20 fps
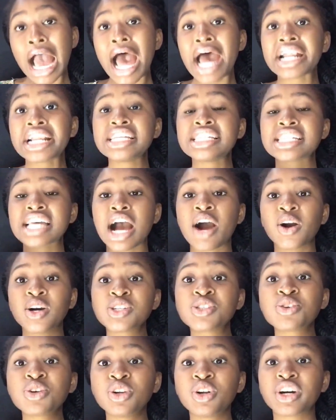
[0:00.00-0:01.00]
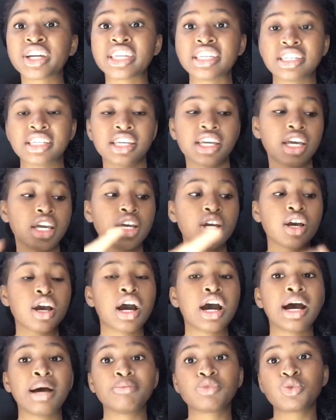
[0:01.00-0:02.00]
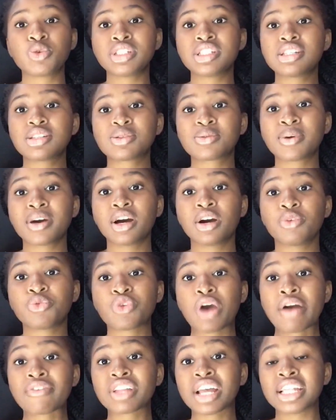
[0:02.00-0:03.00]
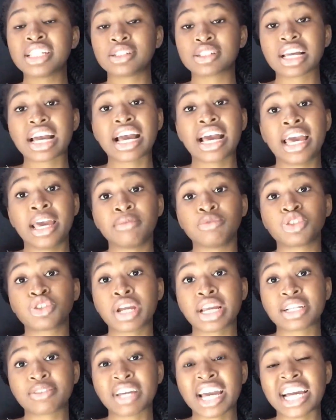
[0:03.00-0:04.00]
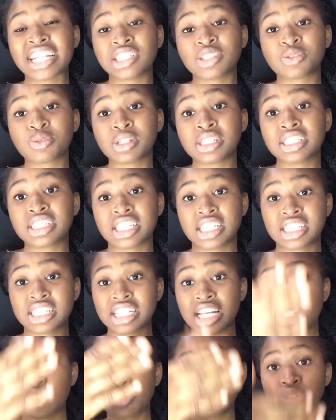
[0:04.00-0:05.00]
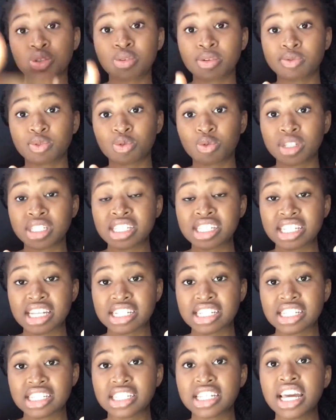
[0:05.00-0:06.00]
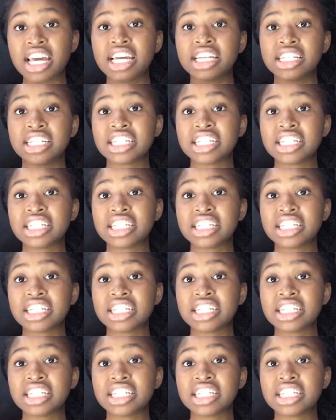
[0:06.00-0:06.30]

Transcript: At least I was so lucky. Um, 2012, after the um, strike we had in 2013, that's 2012 to 2013,